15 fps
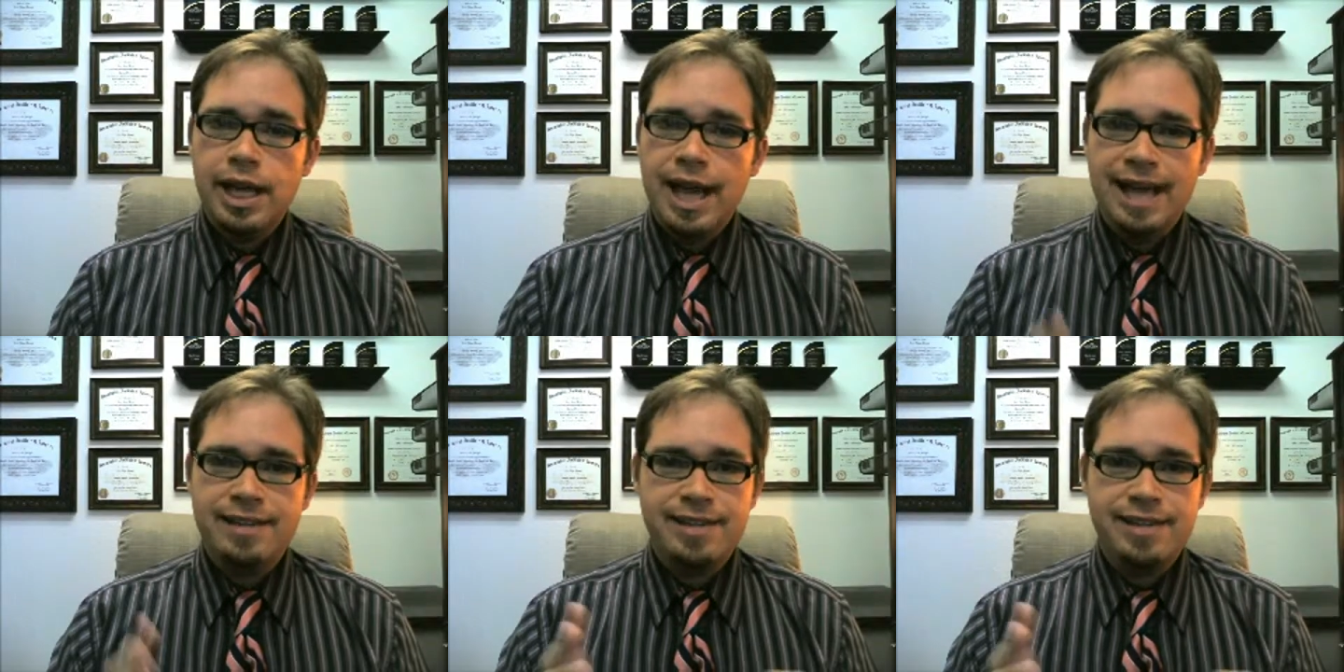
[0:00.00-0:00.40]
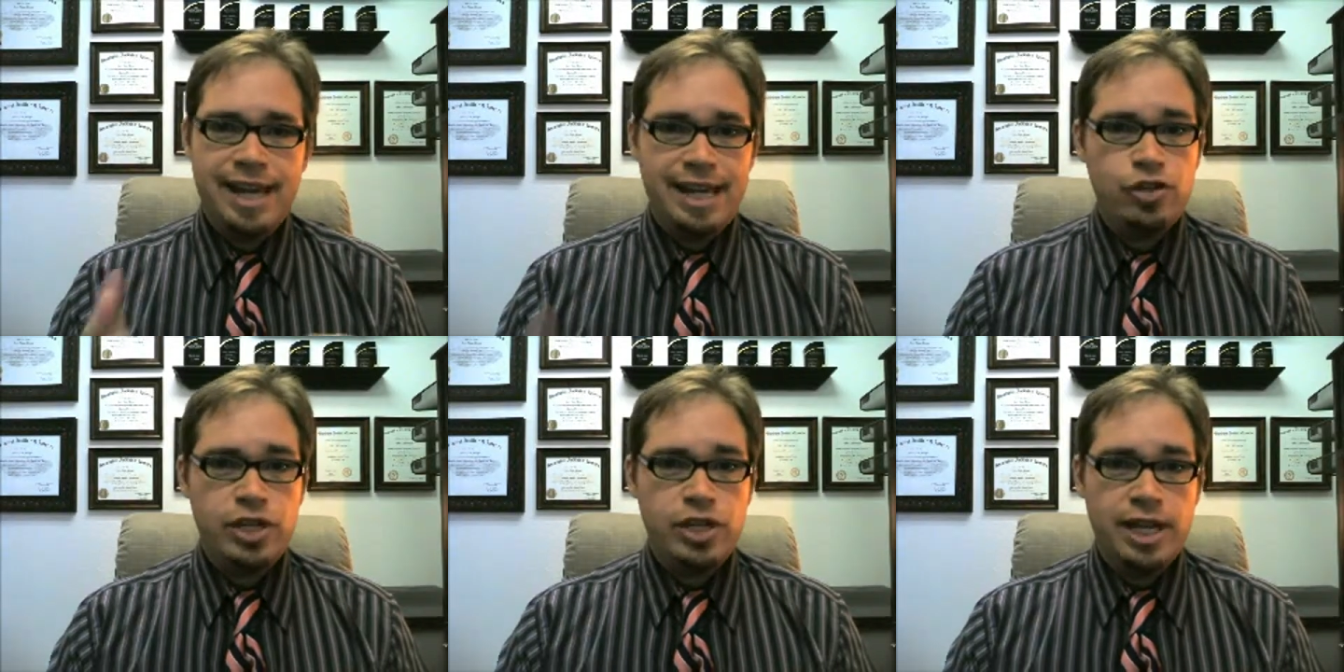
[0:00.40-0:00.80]
as
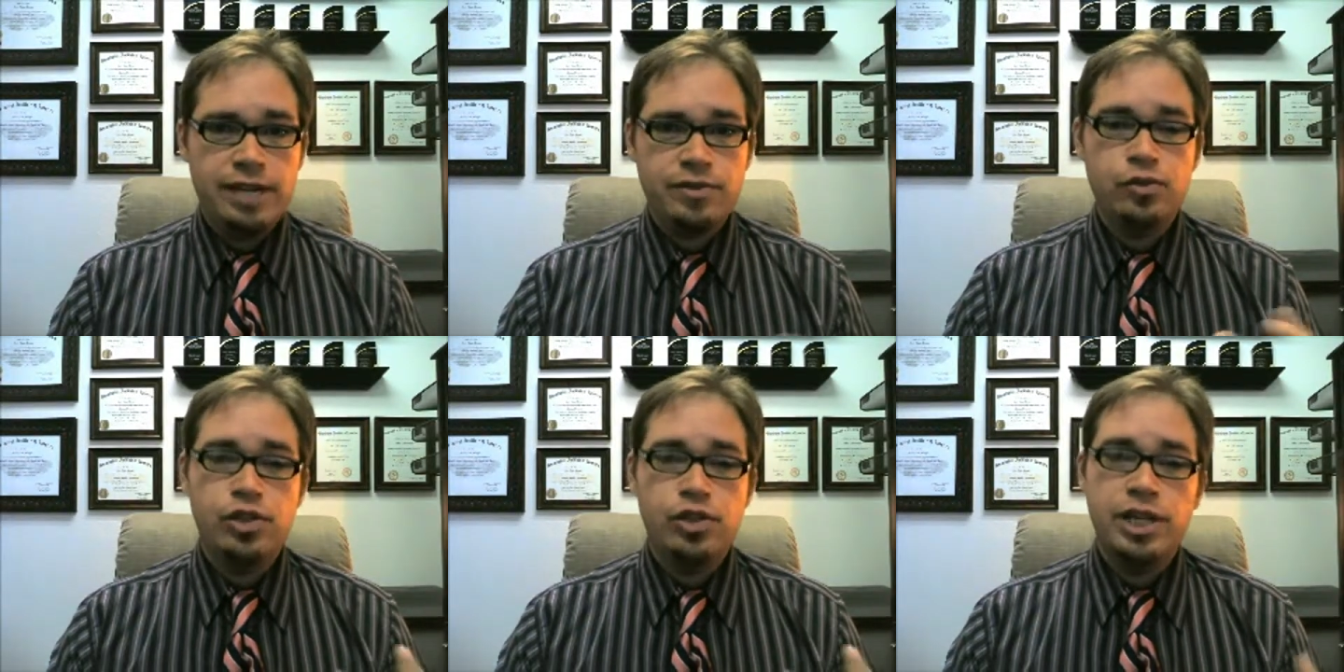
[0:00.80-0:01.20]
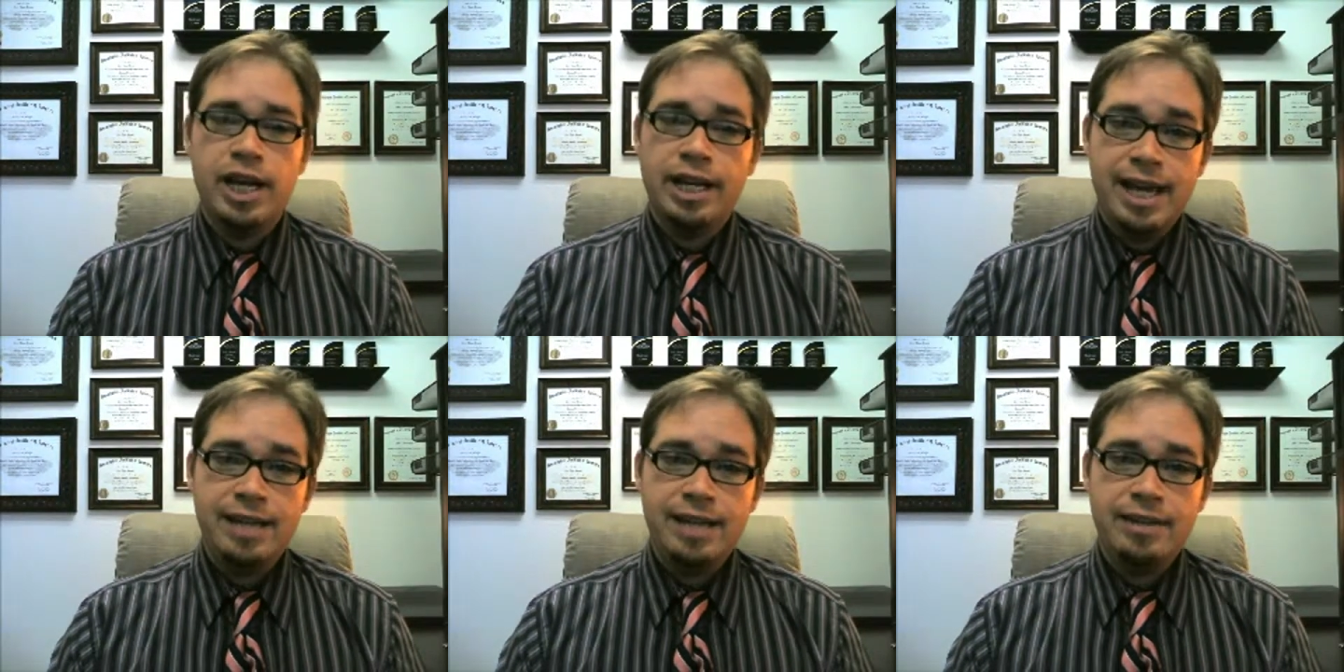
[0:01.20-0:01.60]
AGS or
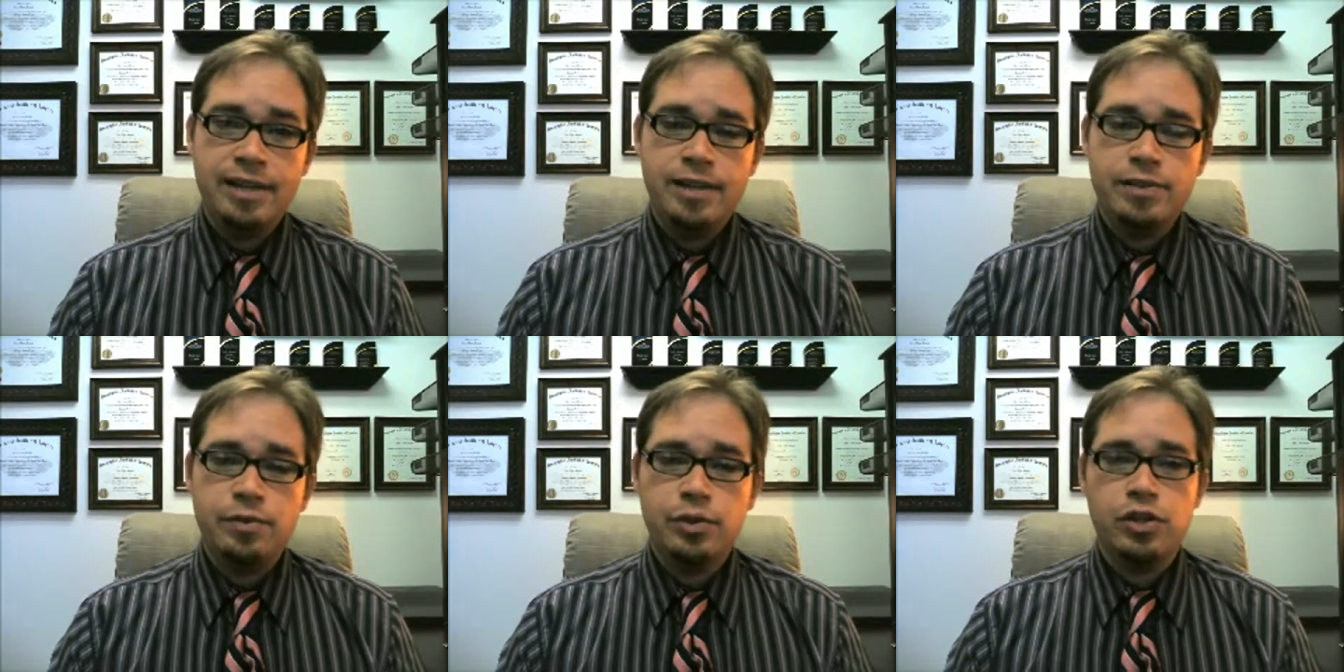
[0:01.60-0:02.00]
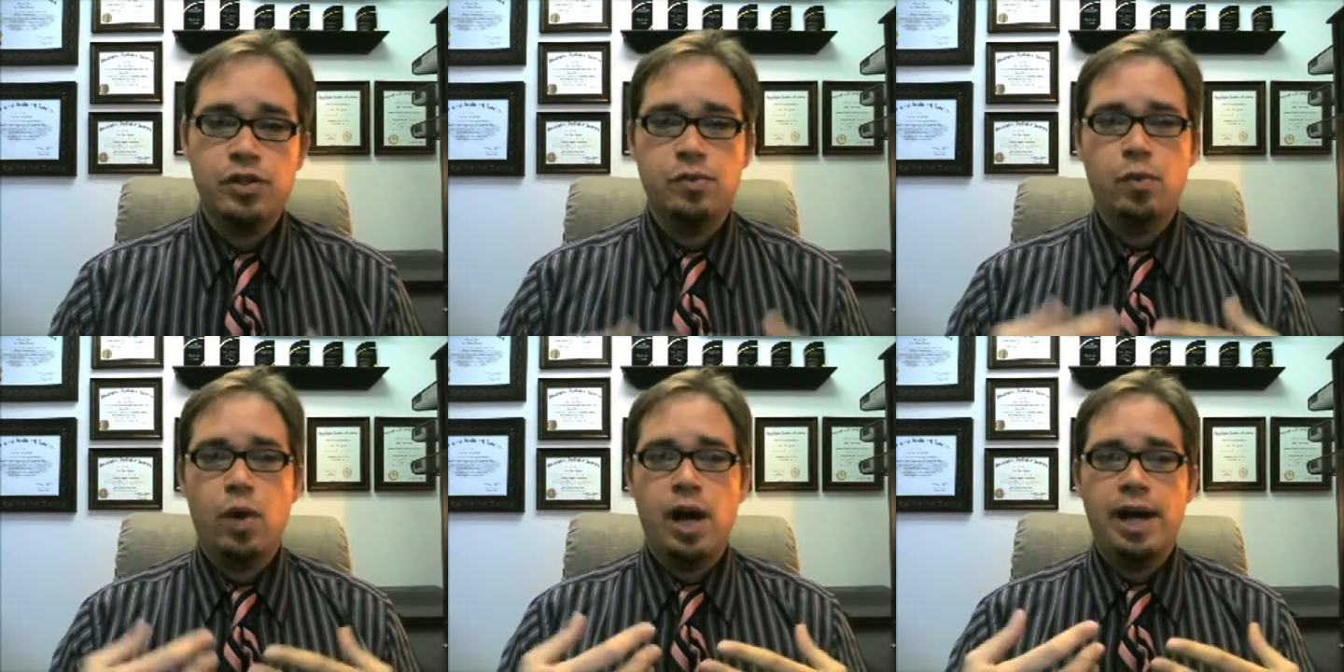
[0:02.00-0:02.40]
GIA does, which
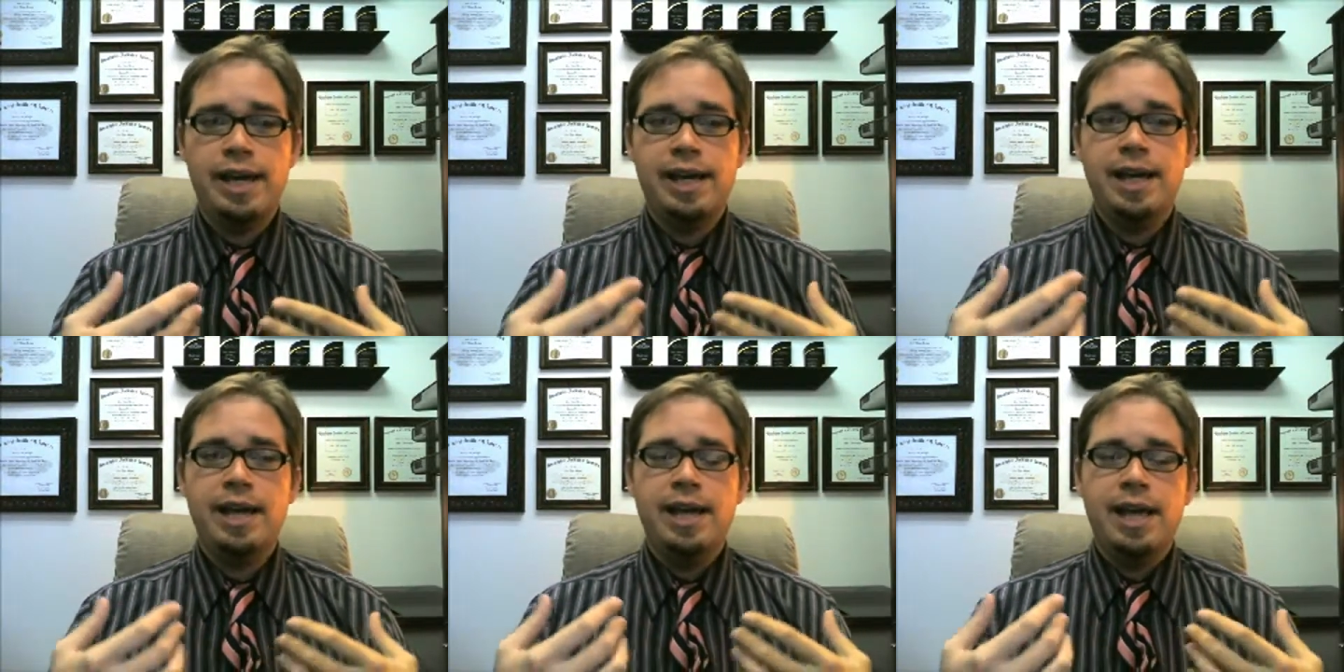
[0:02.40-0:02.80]
is why